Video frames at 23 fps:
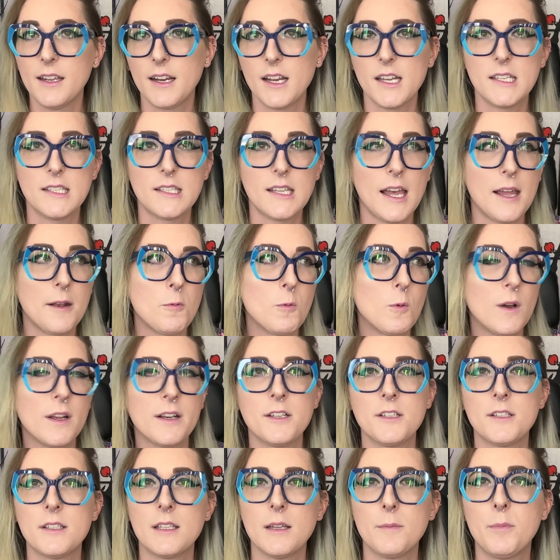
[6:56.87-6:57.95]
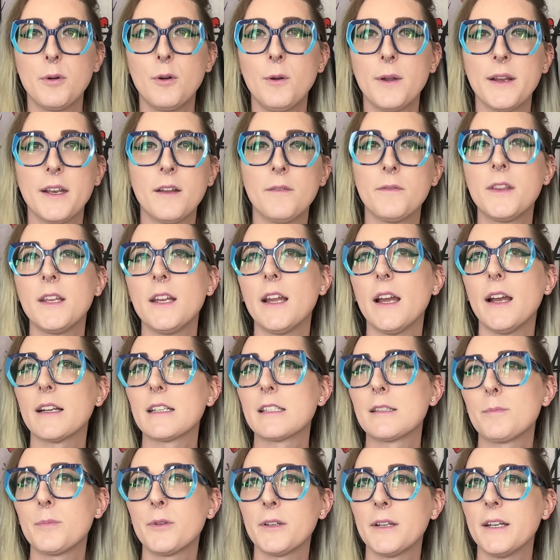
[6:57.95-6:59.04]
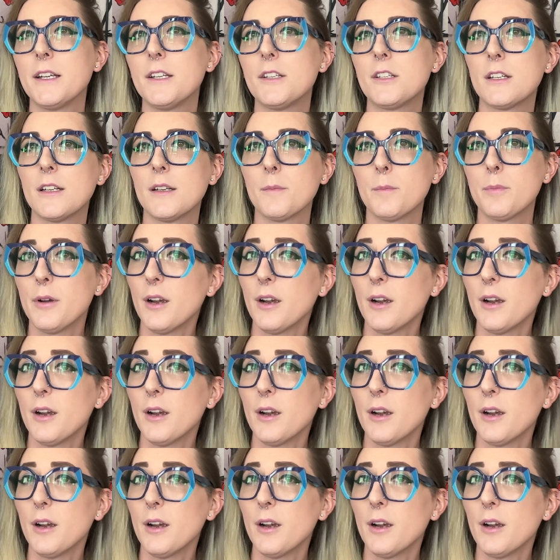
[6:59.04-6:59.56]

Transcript: because then what is the point of the exploration